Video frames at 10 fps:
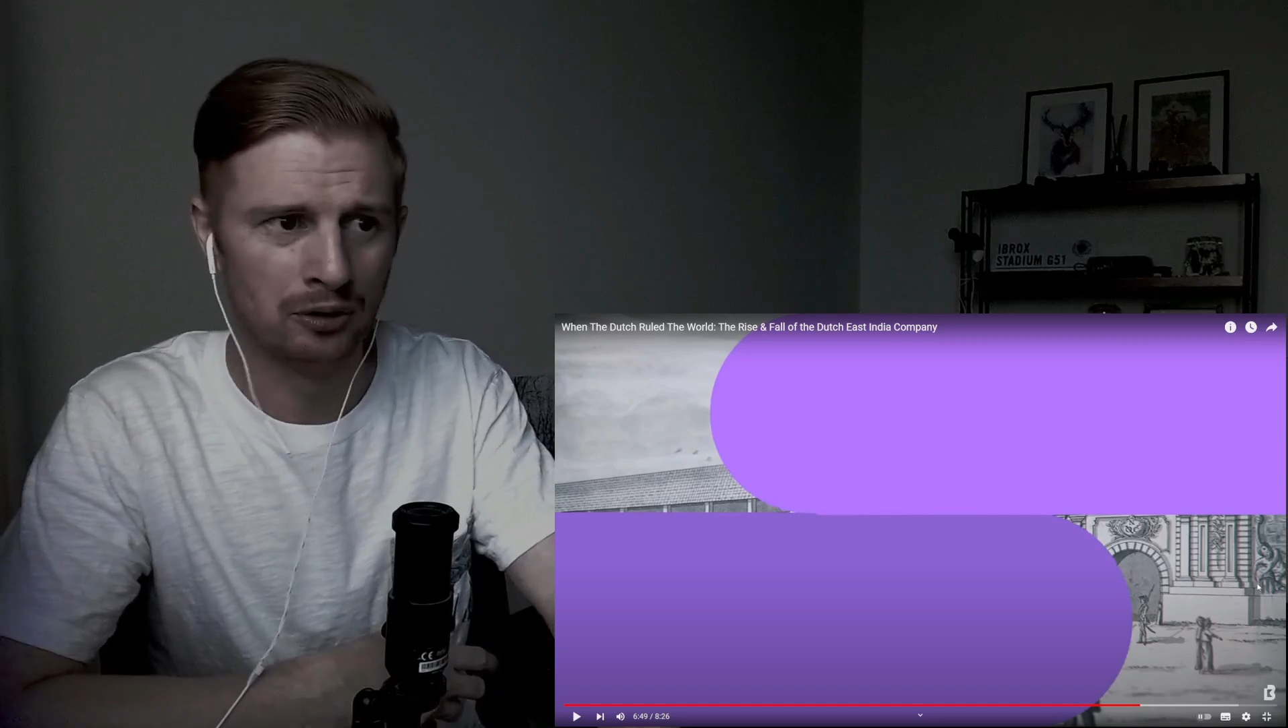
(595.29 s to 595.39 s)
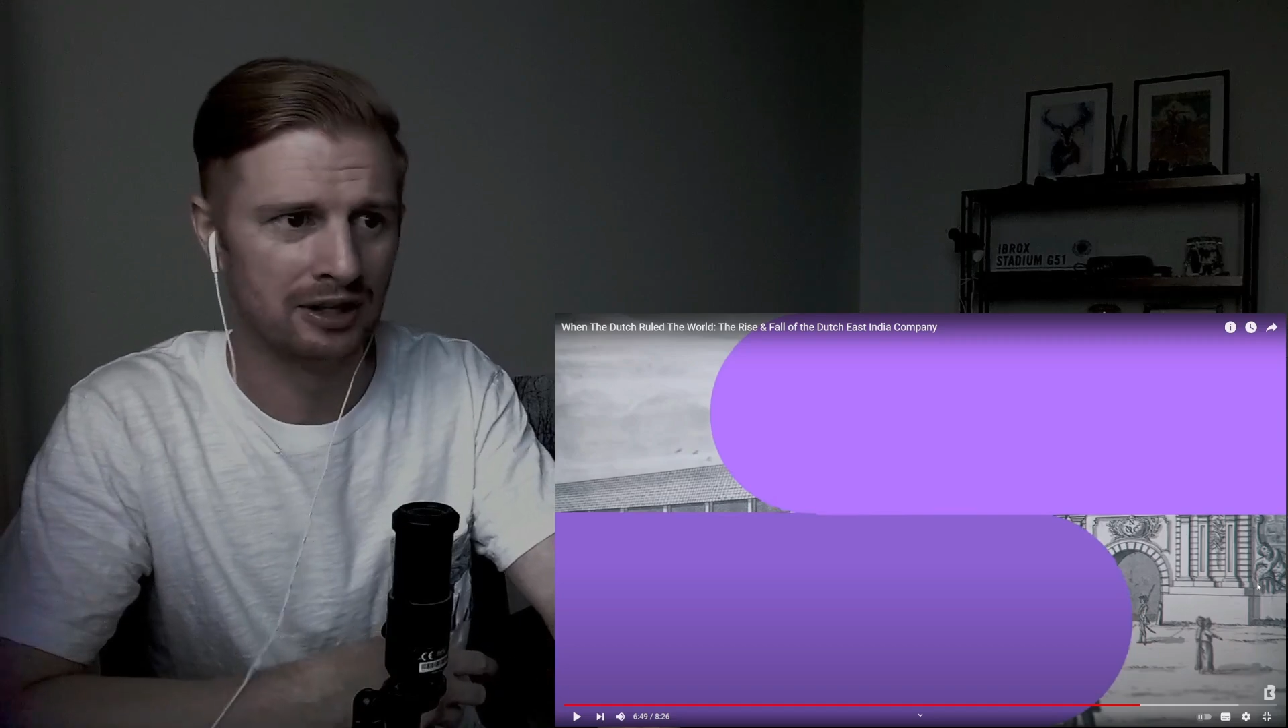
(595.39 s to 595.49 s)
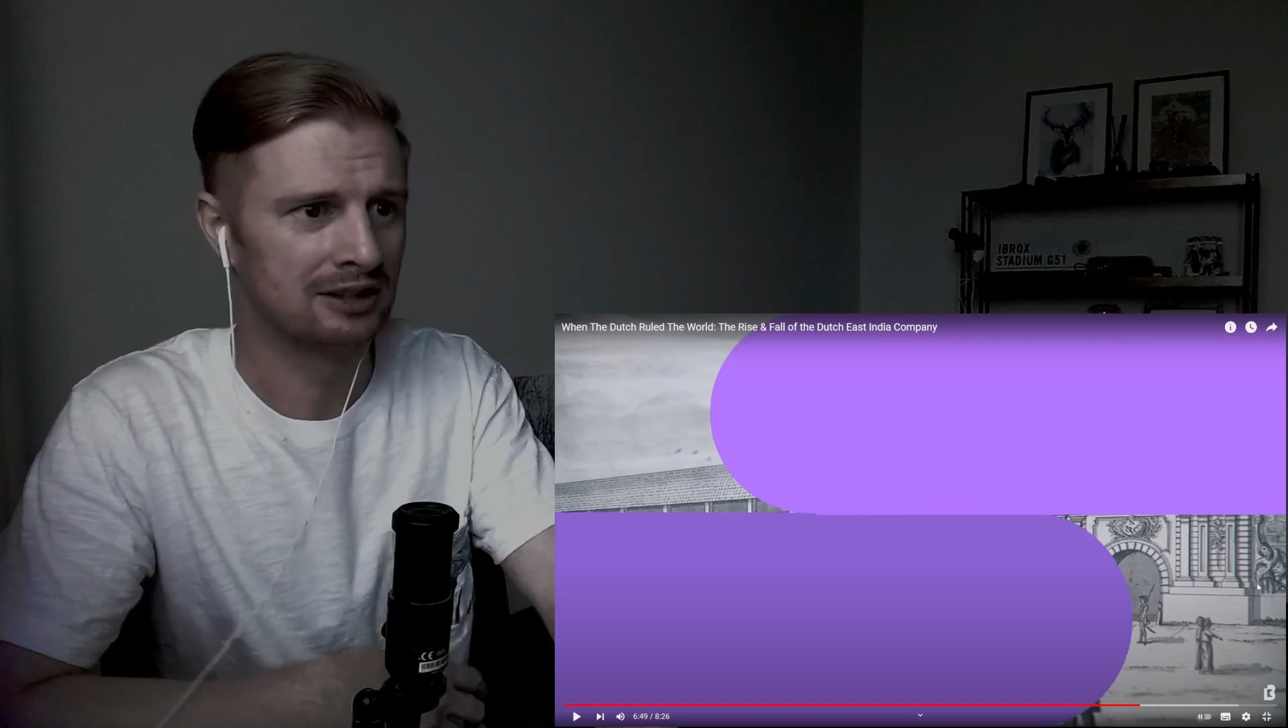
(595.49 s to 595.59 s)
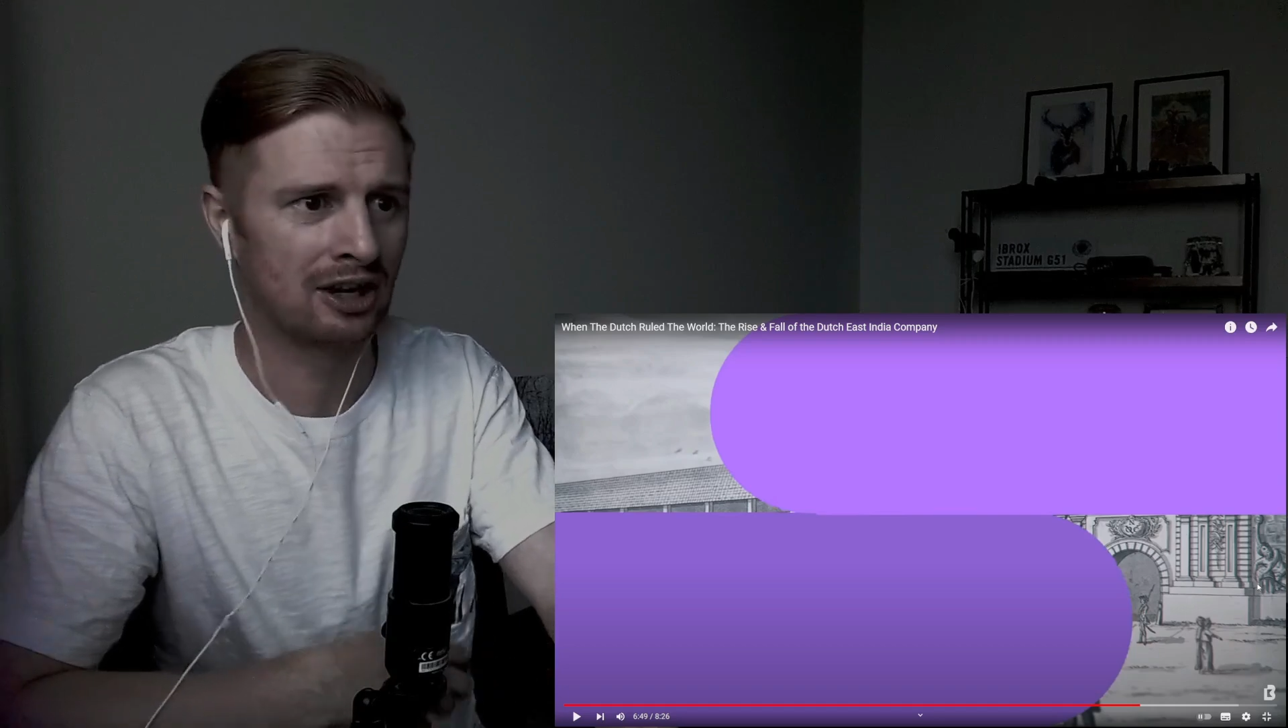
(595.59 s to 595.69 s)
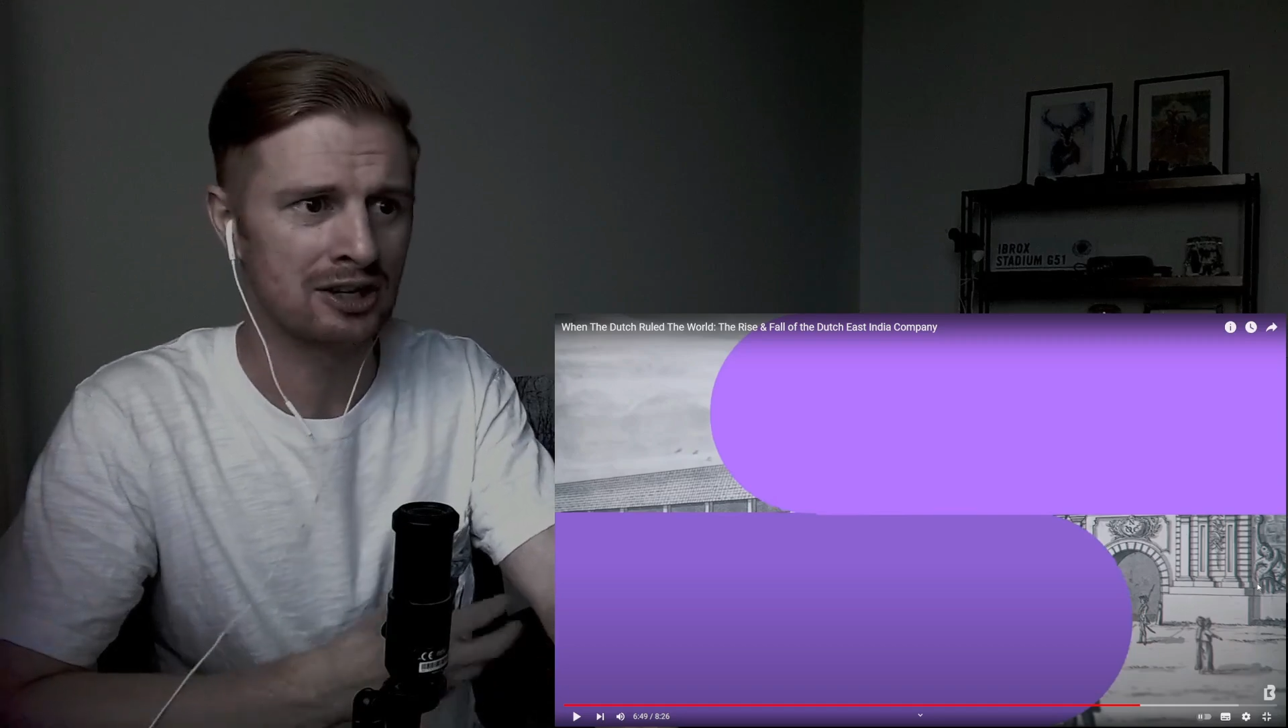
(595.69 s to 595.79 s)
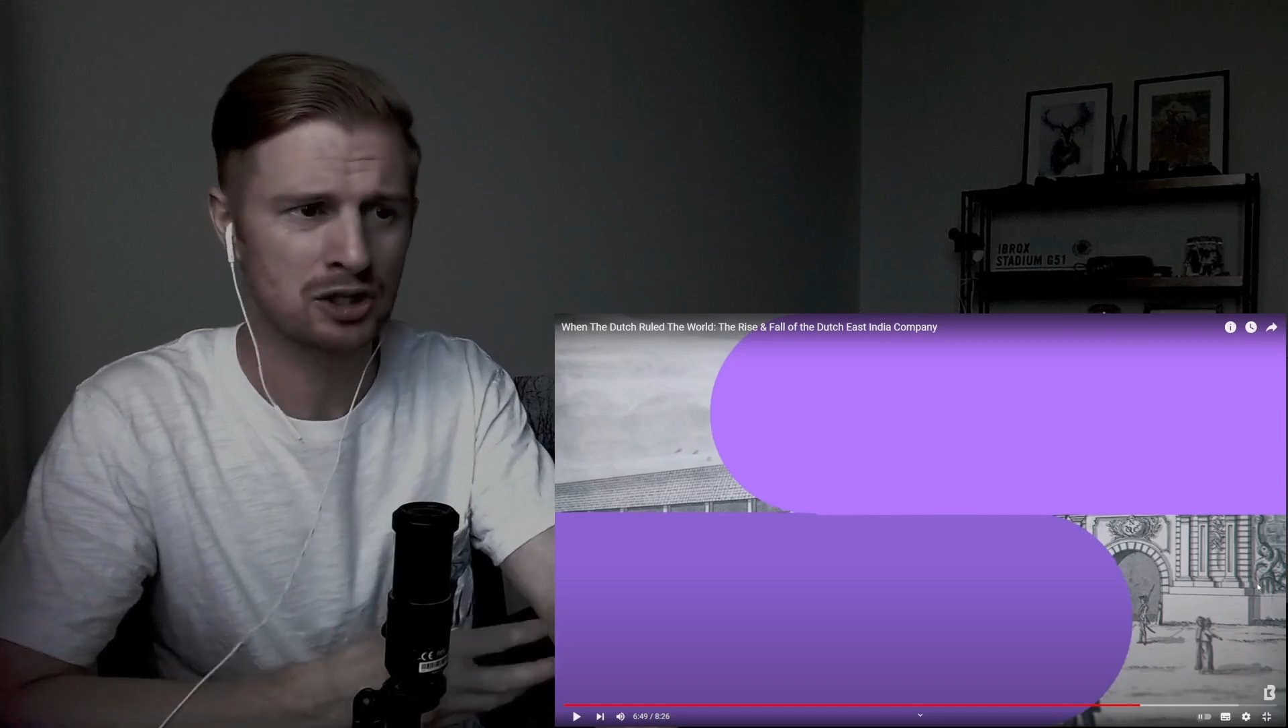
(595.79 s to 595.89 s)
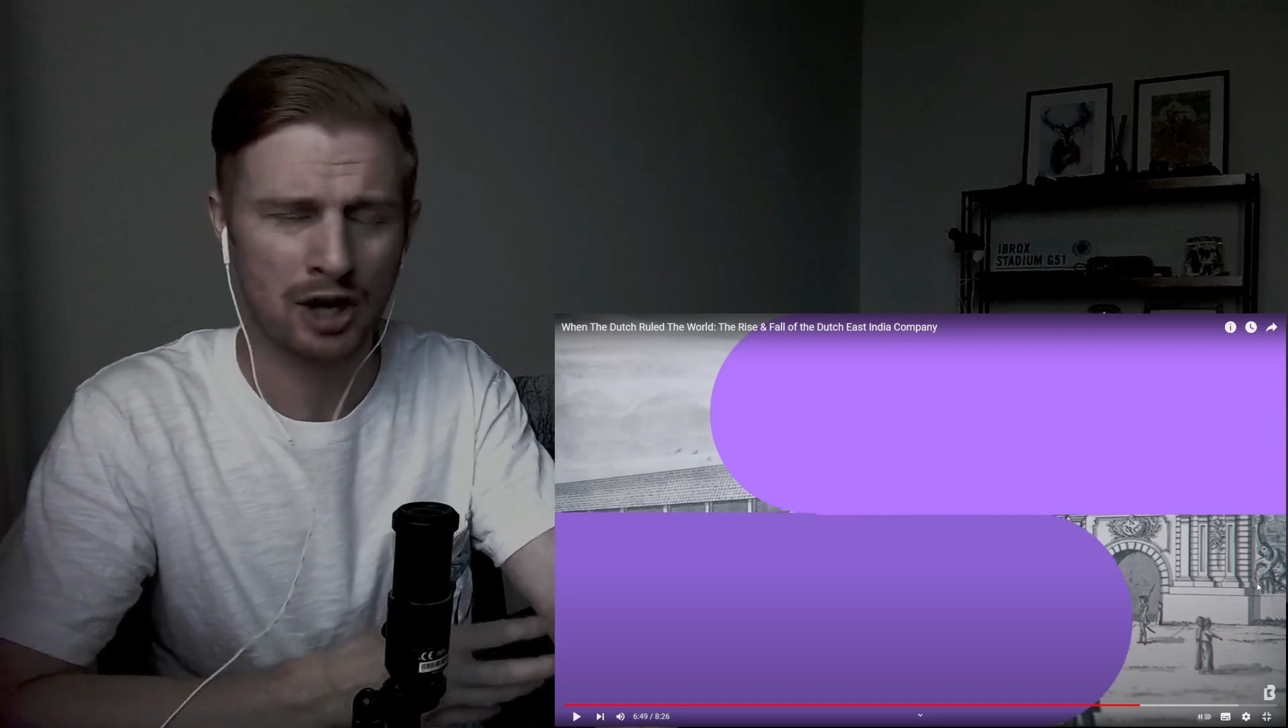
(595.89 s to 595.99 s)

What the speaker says: the Dutch.